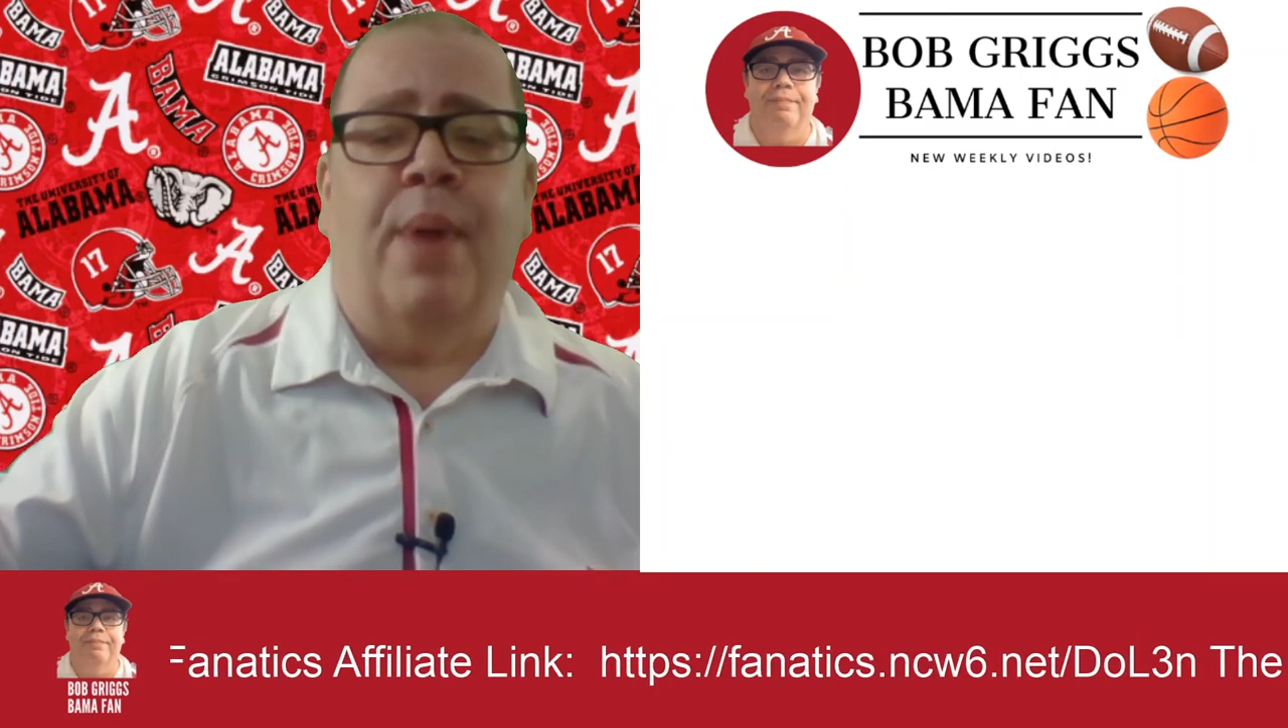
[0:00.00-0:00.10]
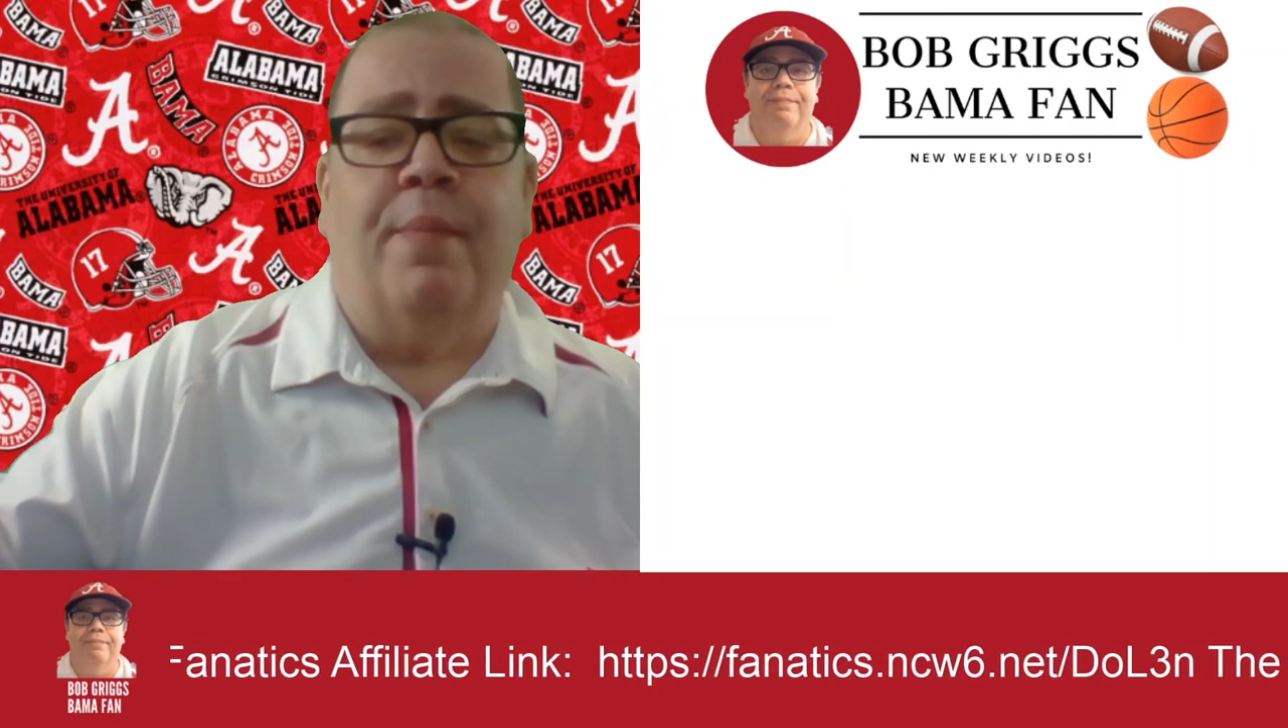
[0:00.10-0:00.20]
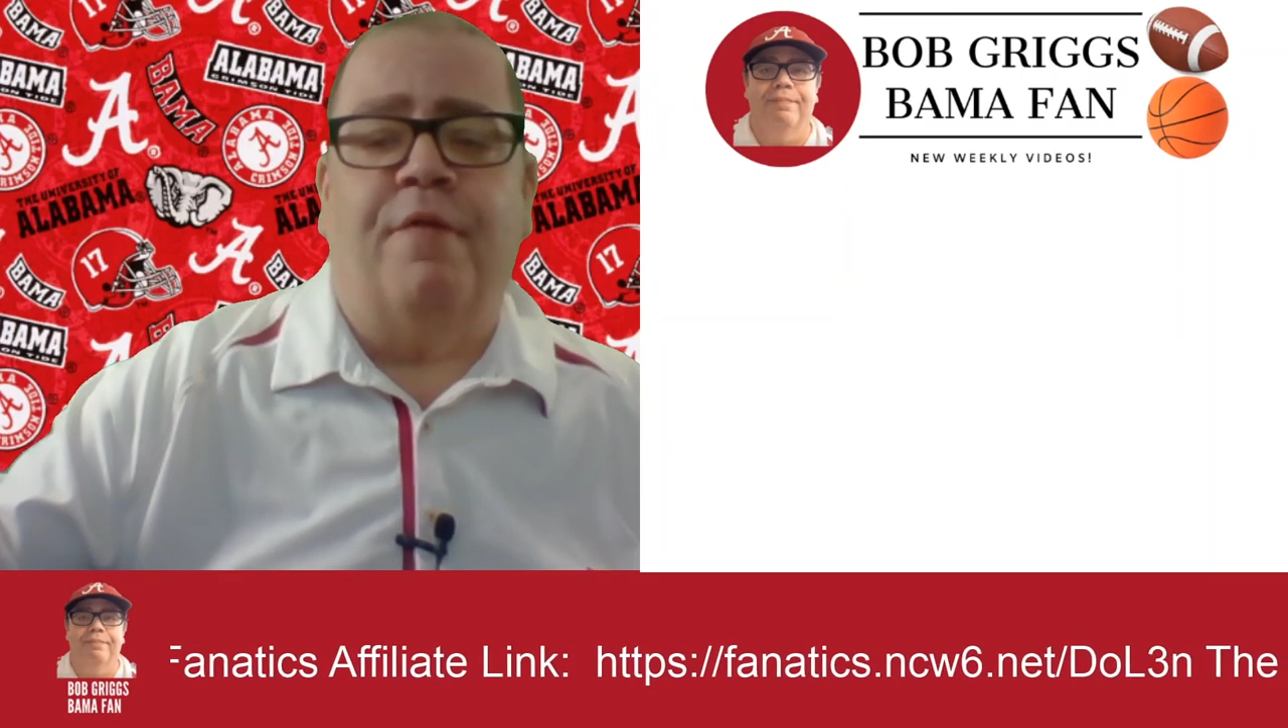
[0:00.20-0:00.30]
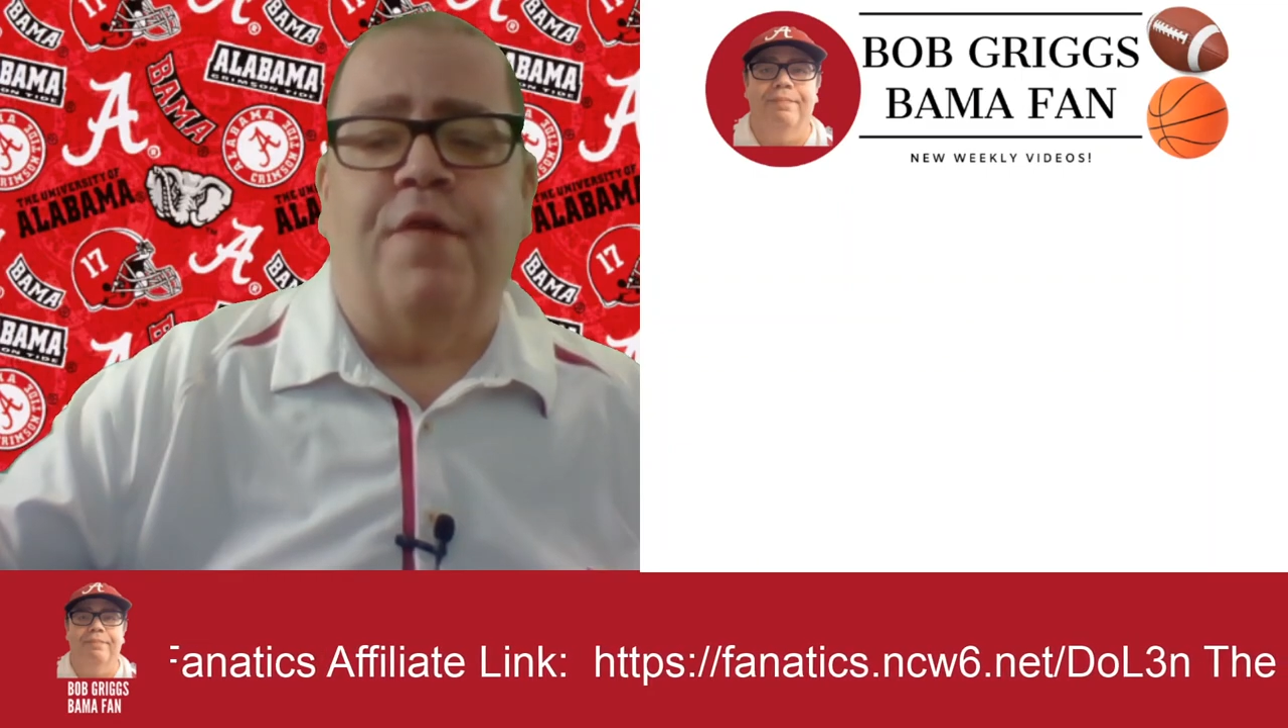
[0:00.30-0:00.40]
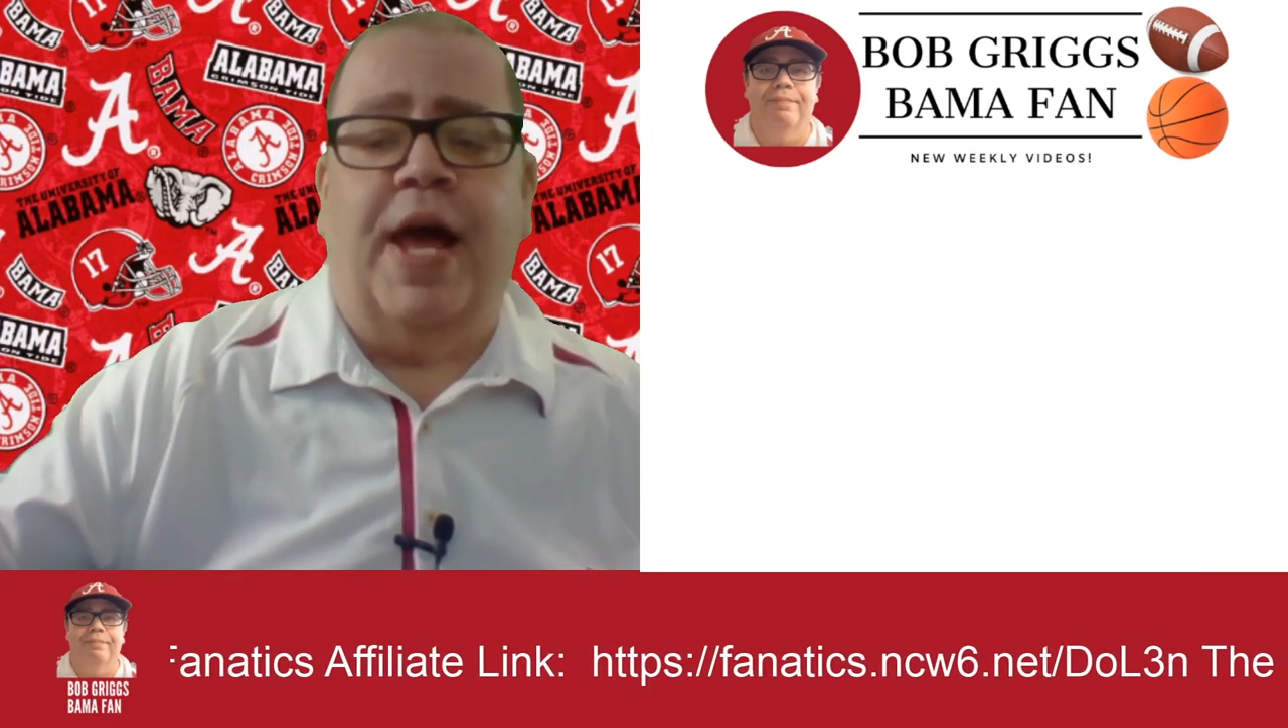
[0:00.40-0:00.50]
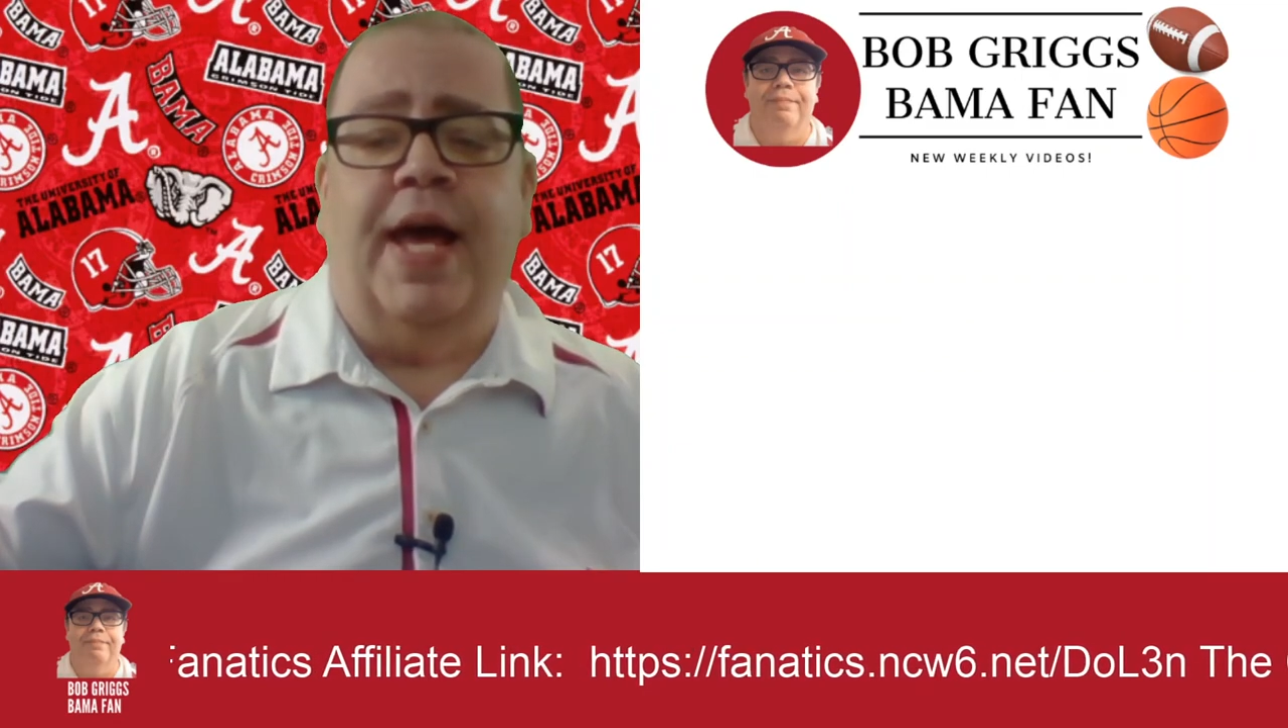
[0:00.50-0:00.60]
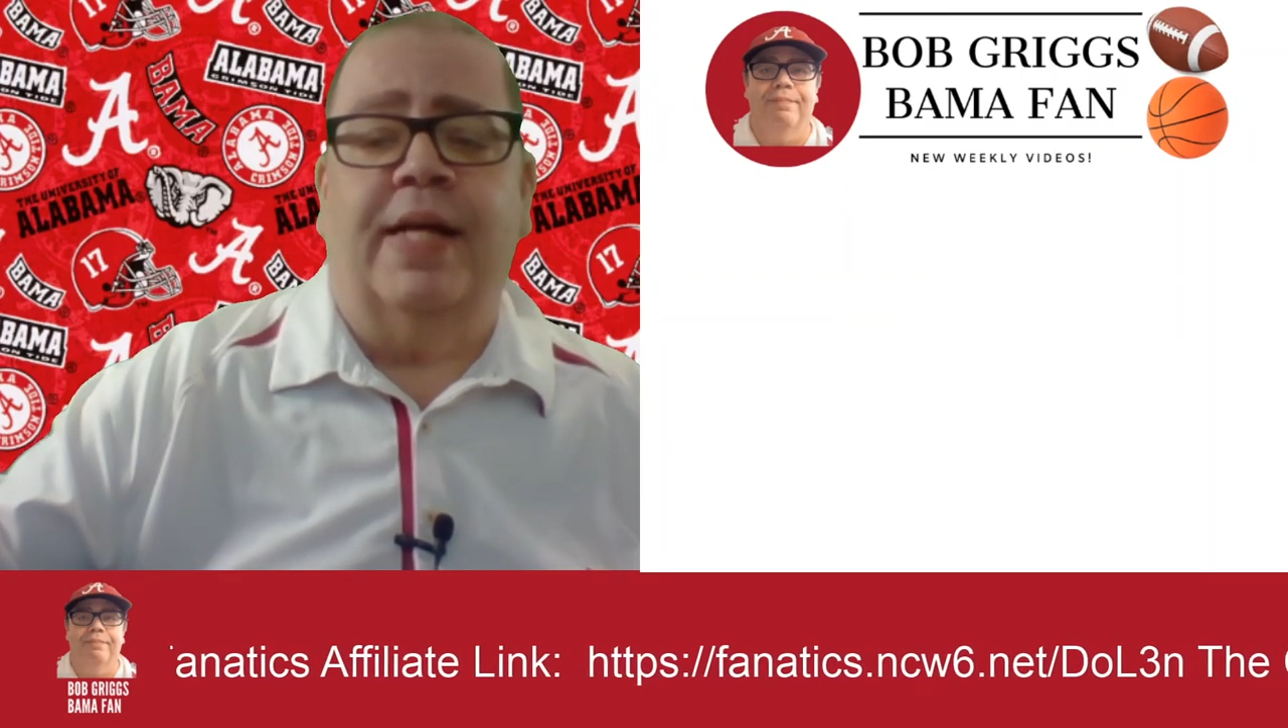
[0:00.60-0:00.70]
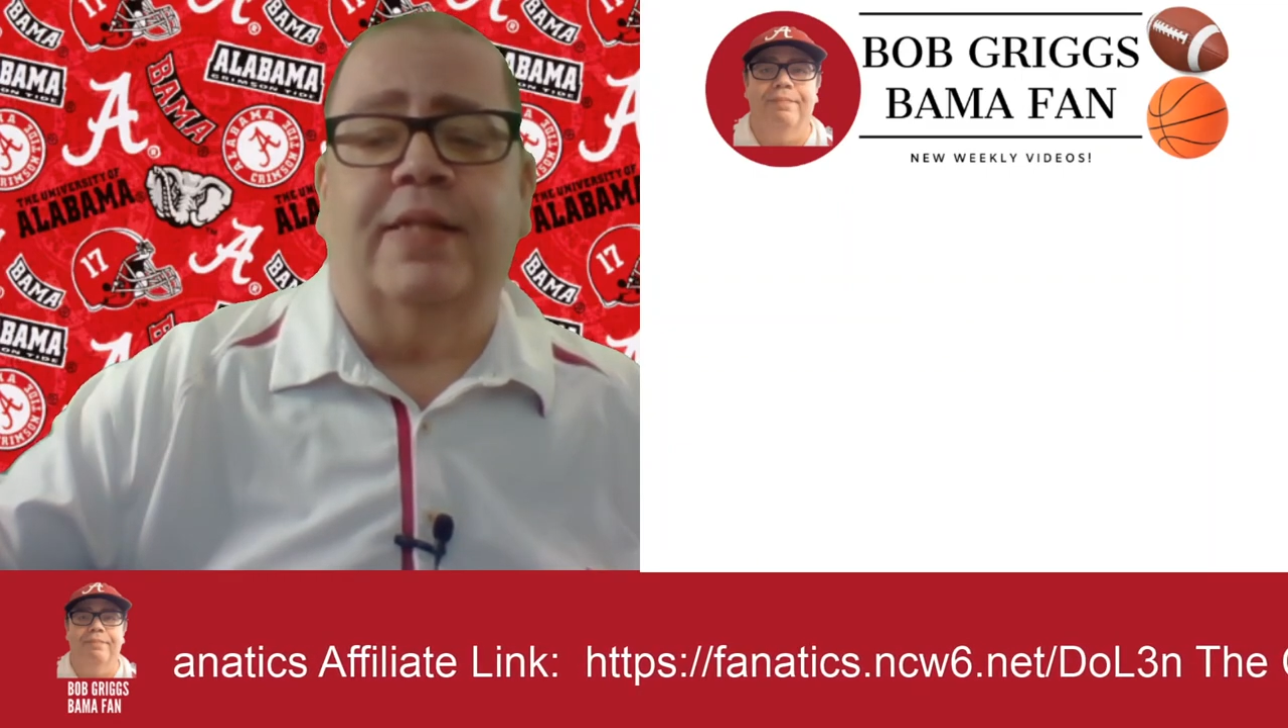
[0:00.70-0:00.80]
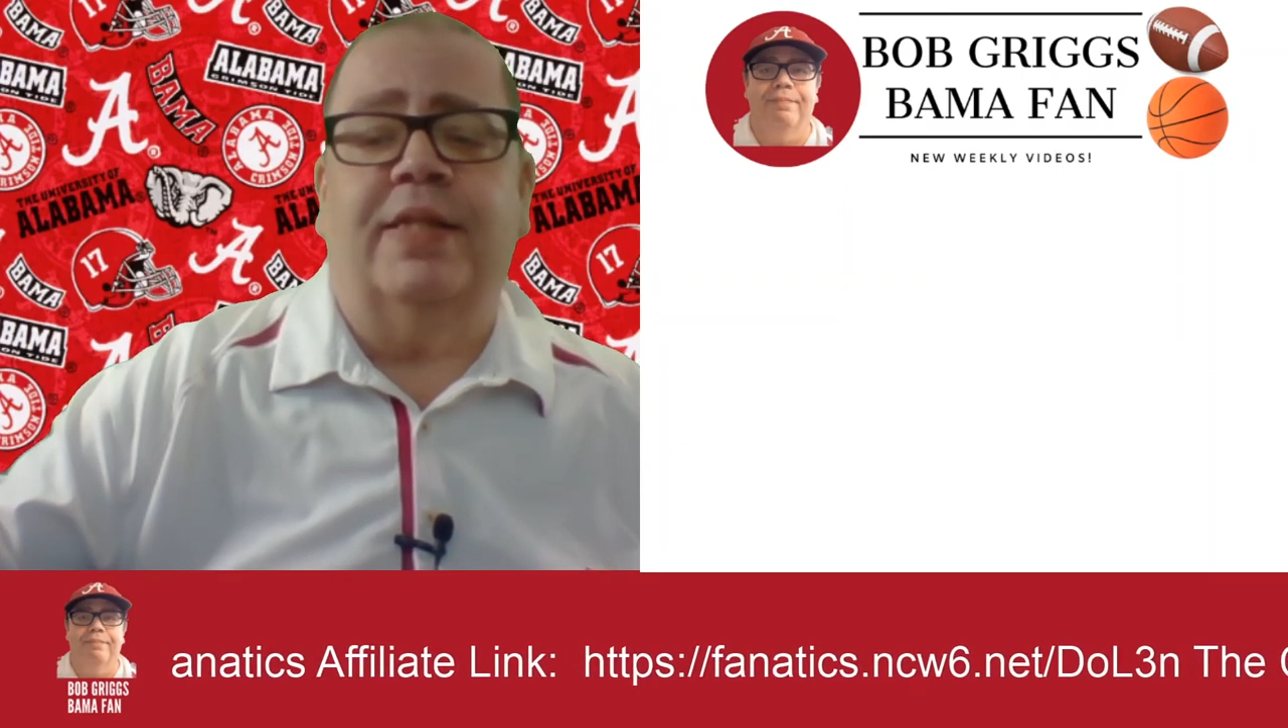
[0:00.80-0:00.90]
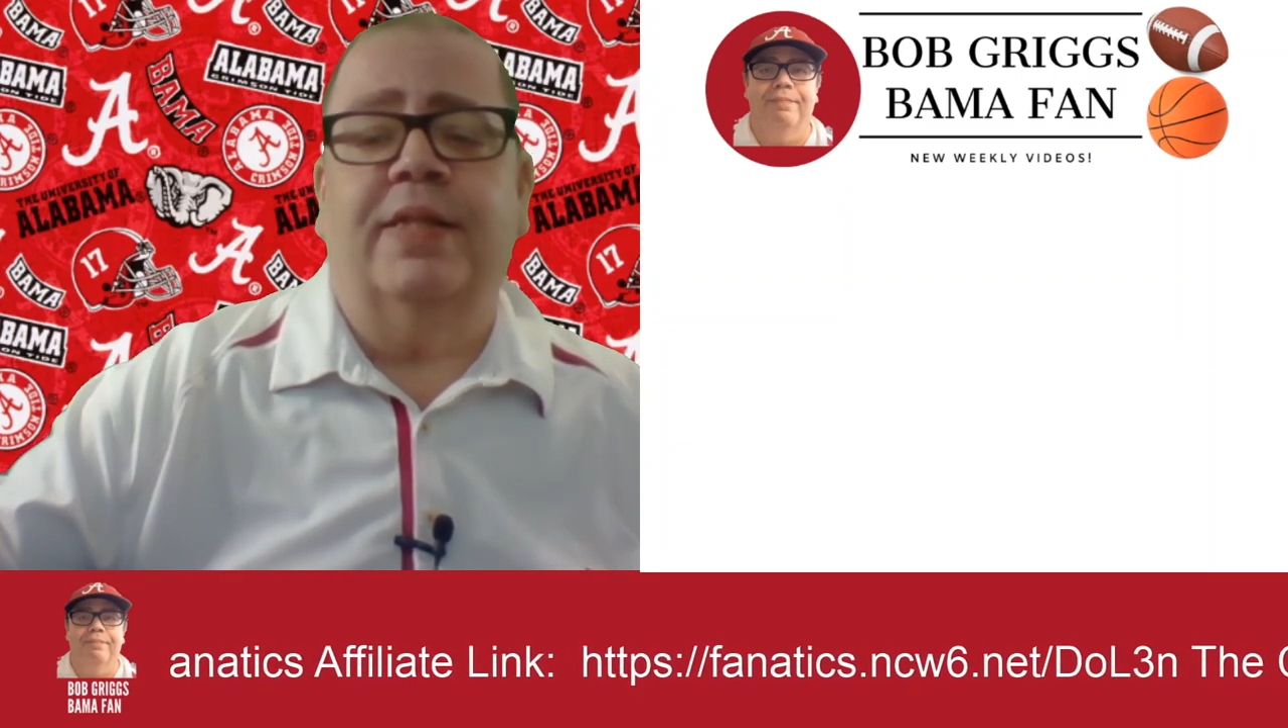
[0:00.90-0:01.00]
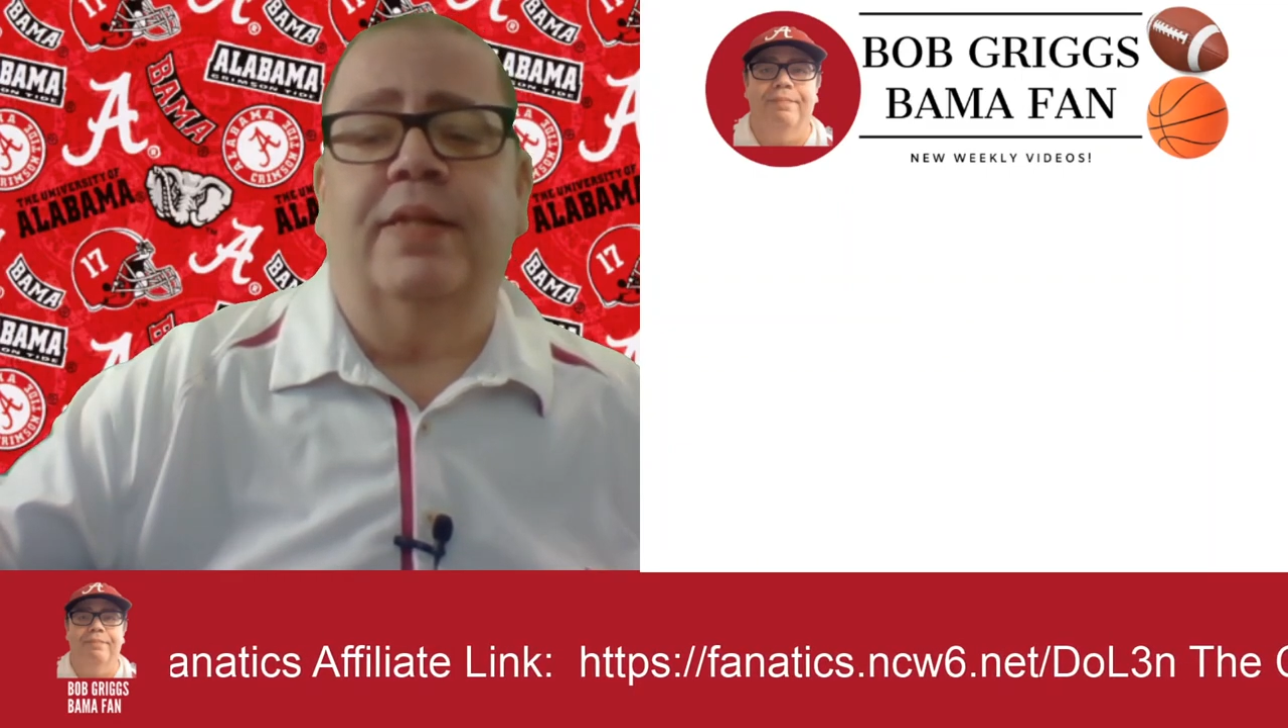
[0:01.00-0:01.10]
Bama fans!